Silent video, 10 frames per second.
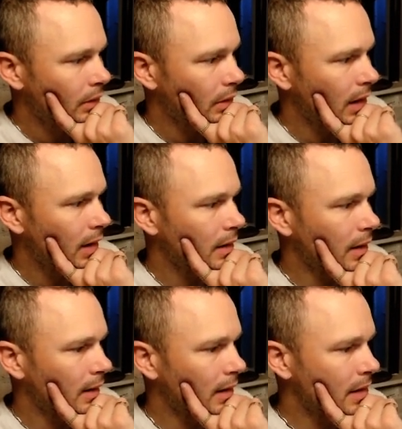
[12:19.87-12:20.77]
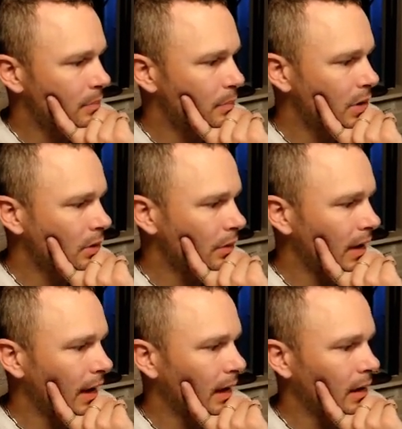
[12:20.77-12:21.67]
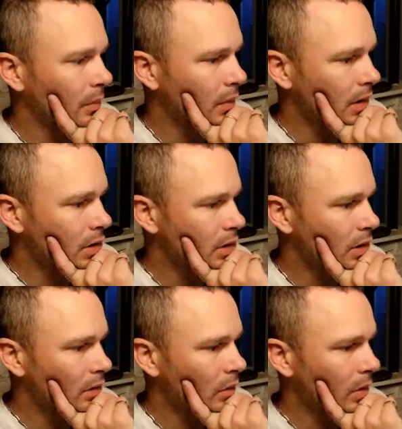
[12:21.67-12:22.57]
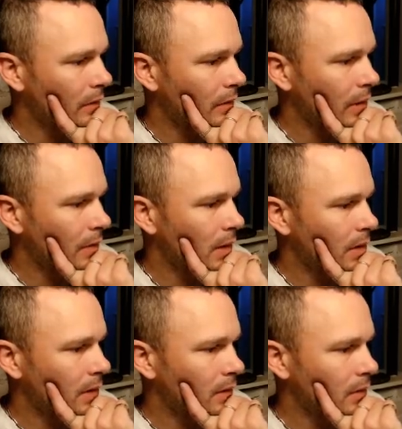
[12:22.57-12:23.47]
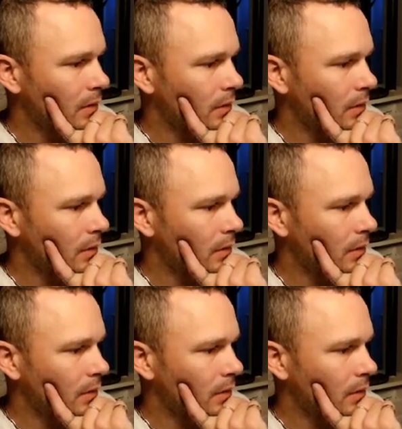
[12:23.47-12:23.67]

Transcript: Right, now let's build that and we're gonna show wall framing in this view.